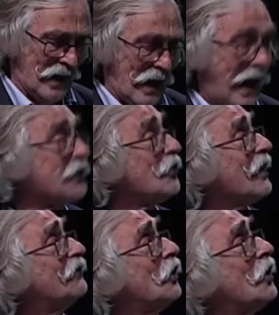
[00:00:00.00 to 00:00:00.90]
And you have
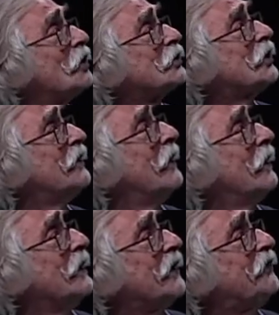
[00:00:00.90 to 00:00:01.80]
a lot,
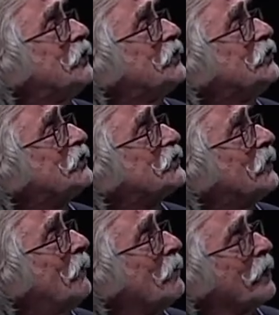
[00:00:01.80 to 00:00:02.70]
if you use
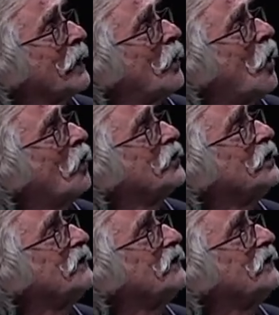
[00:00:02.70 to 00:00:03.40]
only